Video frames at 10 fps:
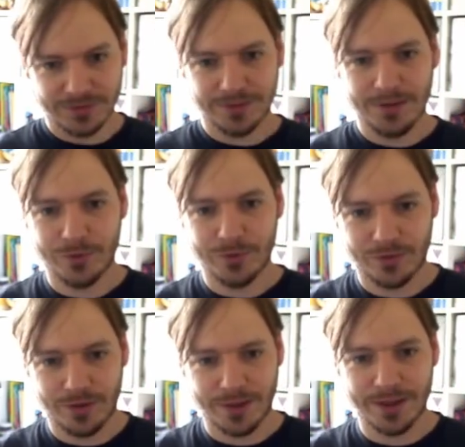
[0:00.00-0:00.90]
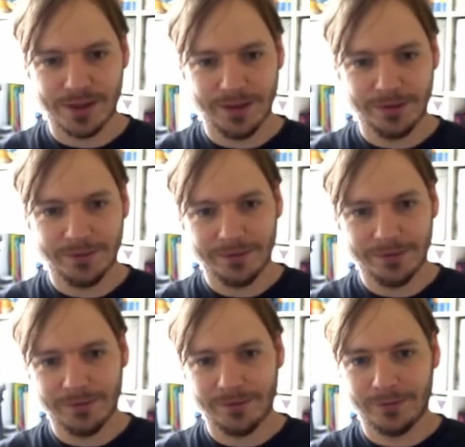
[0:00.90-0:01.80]
Let me try that again.
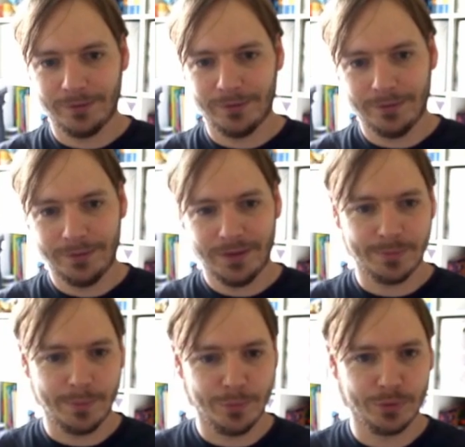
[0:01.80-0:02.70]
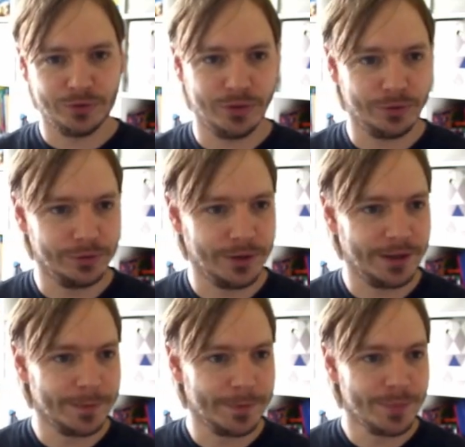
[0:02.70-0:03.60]
That's a bit more
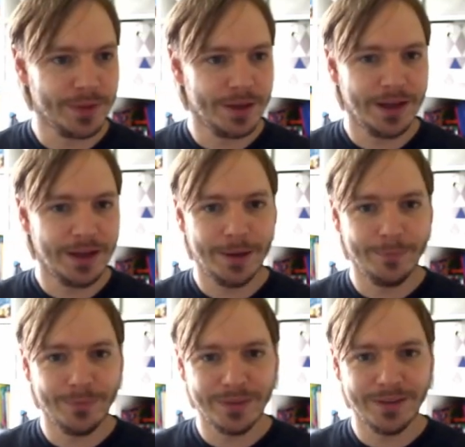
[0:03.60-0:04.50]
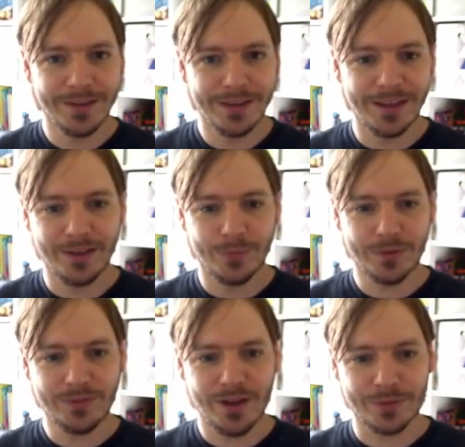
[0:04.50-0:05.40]
circle-like. If
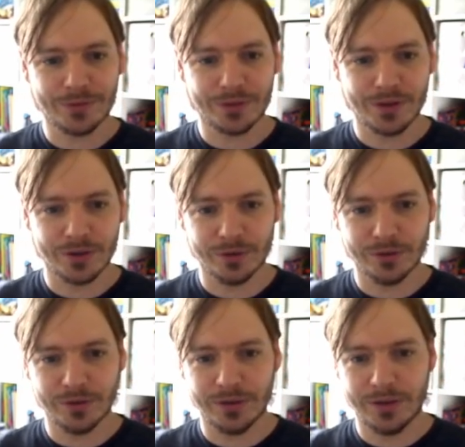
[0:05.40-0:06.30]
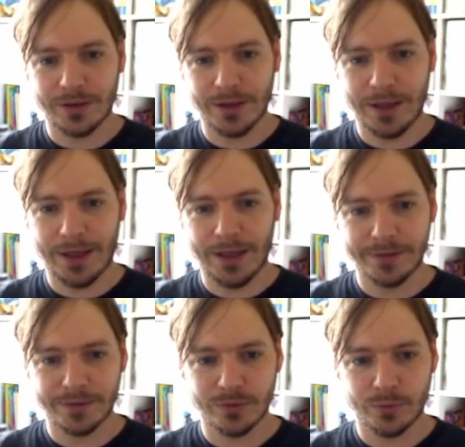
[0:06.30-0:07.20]
we start with a circle
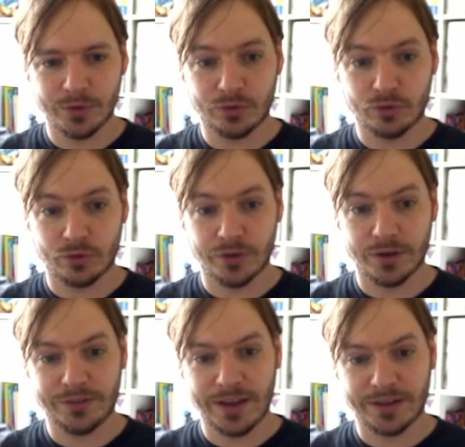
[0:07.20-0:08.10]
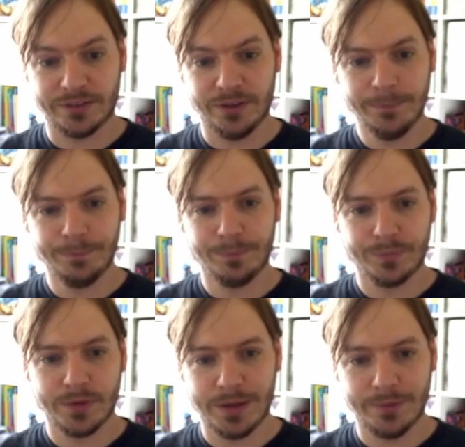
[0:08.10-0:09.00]
and we just draw in a sector,
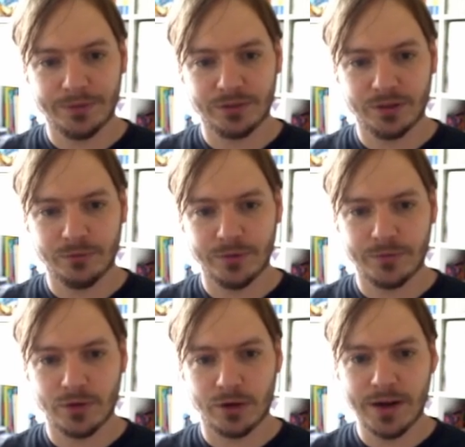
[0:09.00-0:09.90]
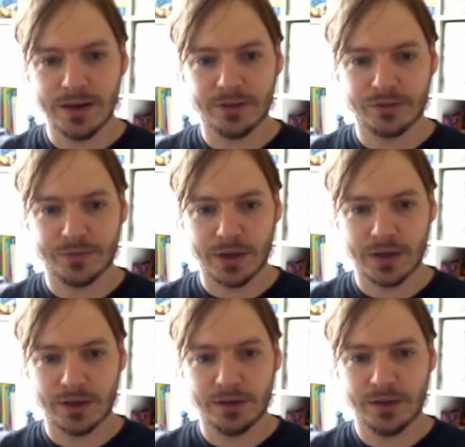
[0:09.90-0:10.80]
so we've got a radius of
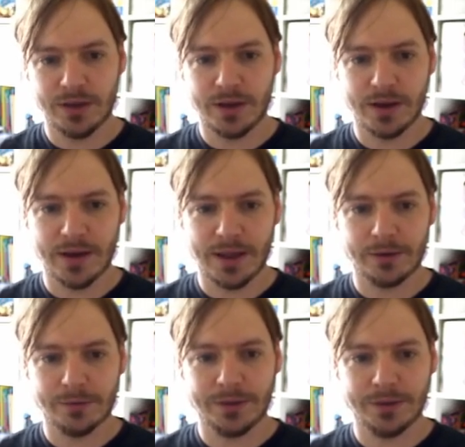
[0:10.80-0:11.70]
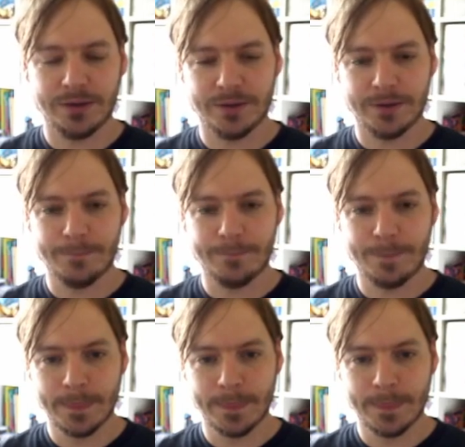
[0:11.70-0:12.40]
r and an angle of theta.